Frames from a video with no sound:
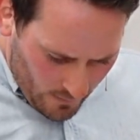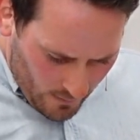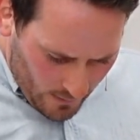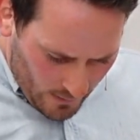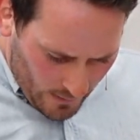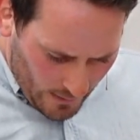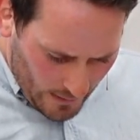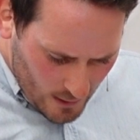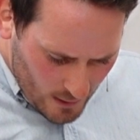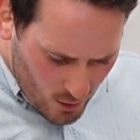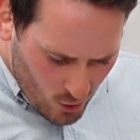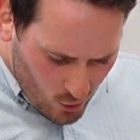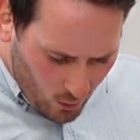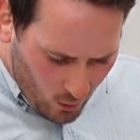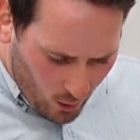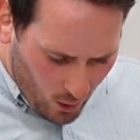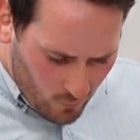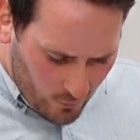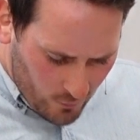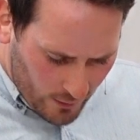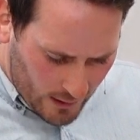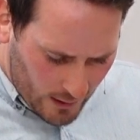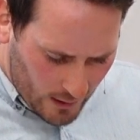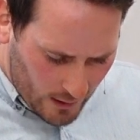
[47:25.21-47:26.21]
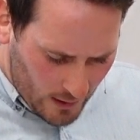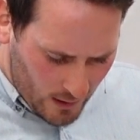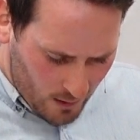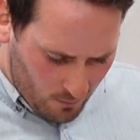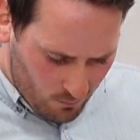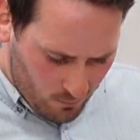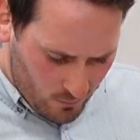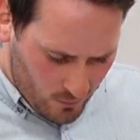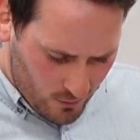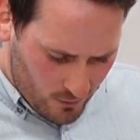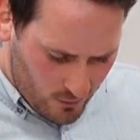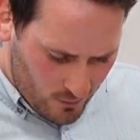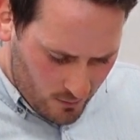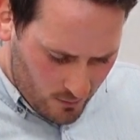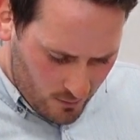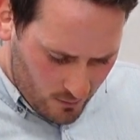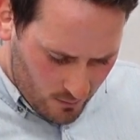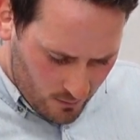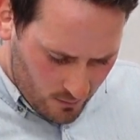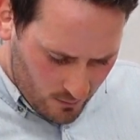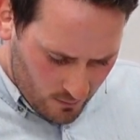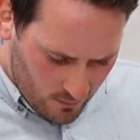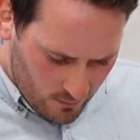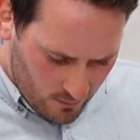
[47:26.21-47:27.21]
He who overcomes
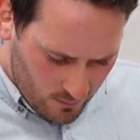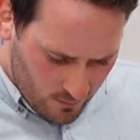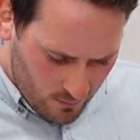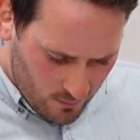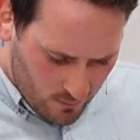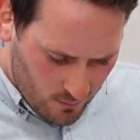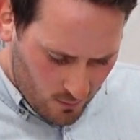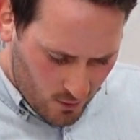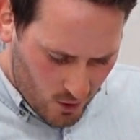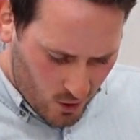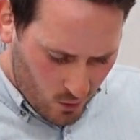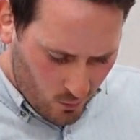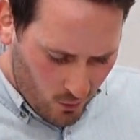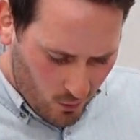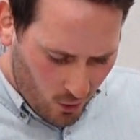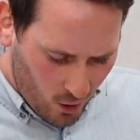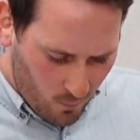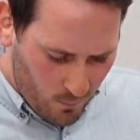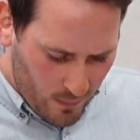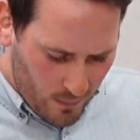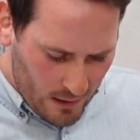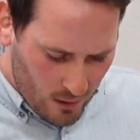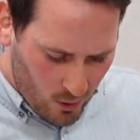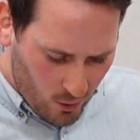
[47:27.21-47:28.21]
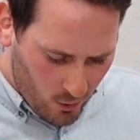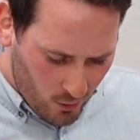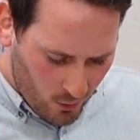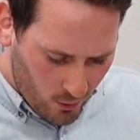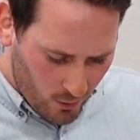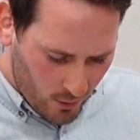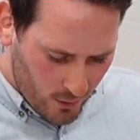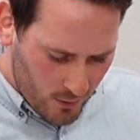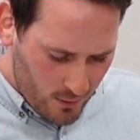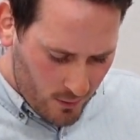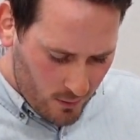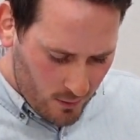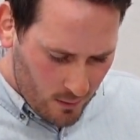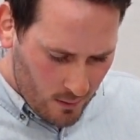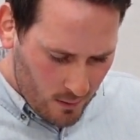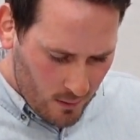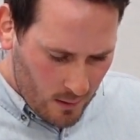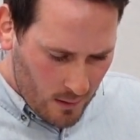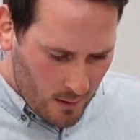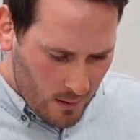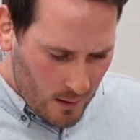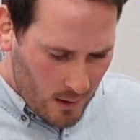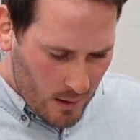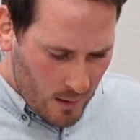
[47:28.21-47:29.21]
shall not be hurt
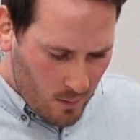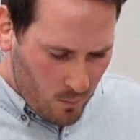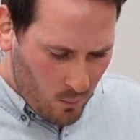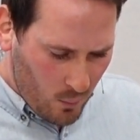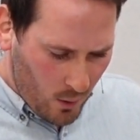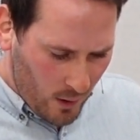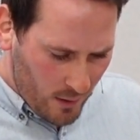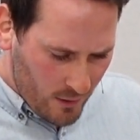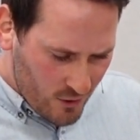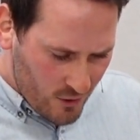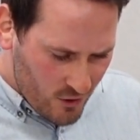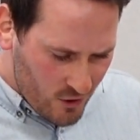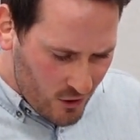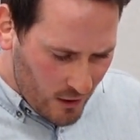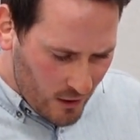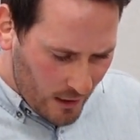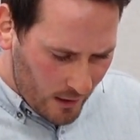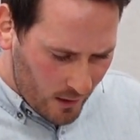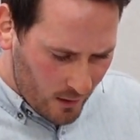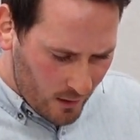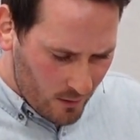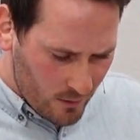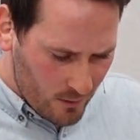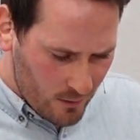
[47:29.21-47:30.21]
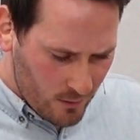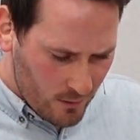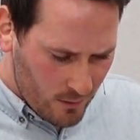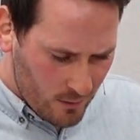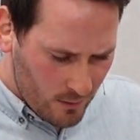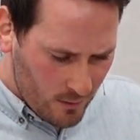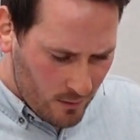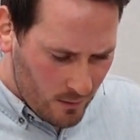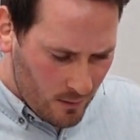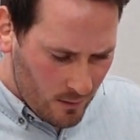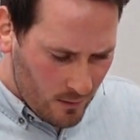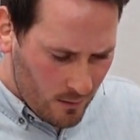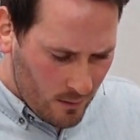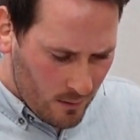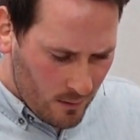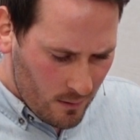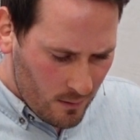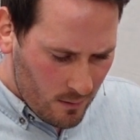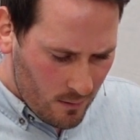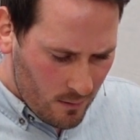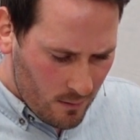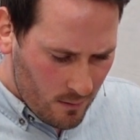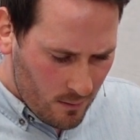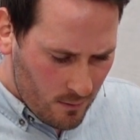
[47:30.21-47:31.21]
by the second
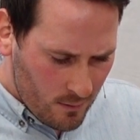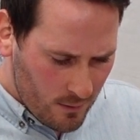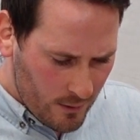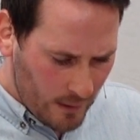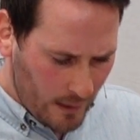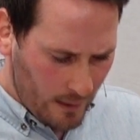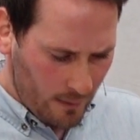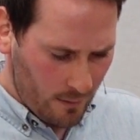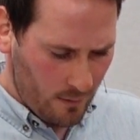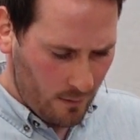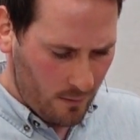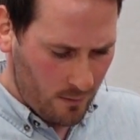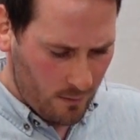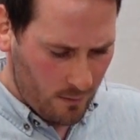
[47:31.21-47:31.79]
death.